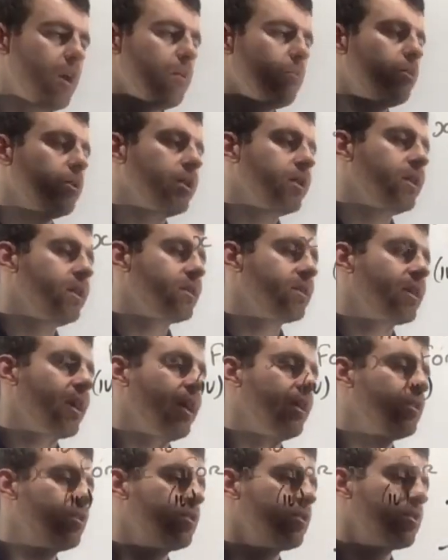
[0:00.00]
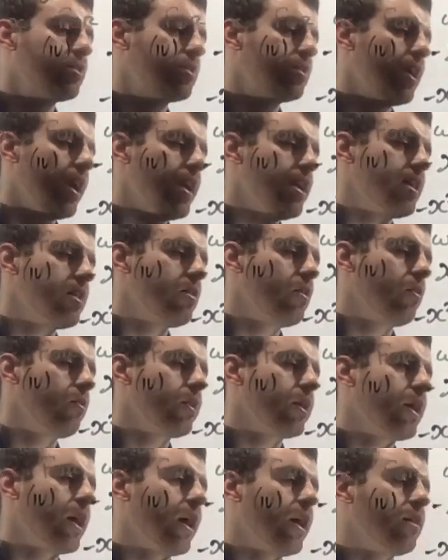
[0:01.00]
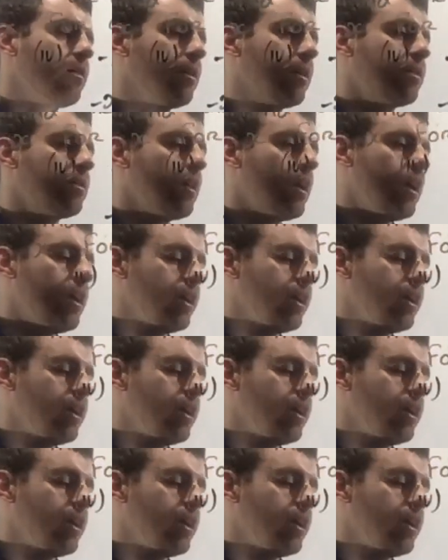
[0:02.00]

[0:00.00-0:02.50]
But in this case, just take note again that